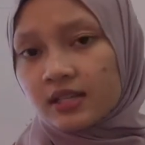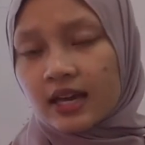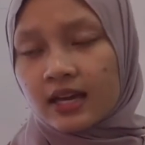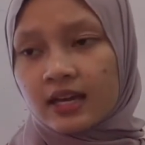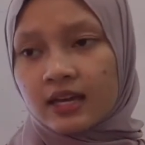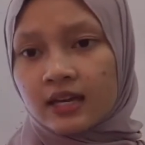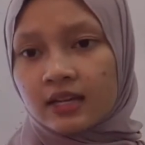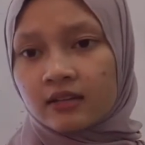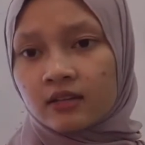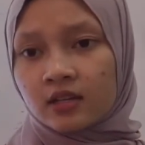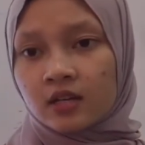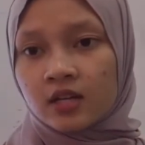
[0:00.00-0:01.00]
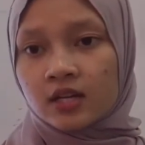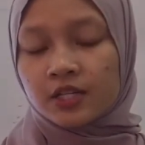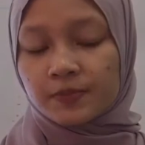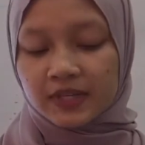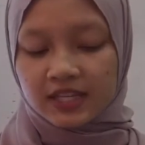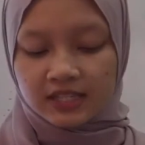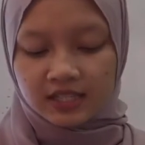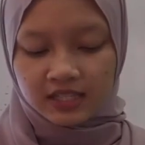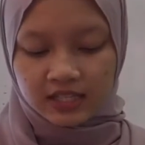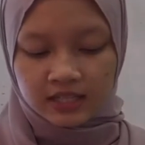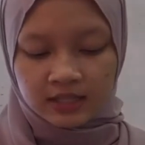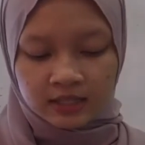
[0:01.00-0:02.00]
and speaking
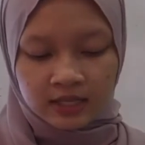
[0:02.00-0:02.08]
skill,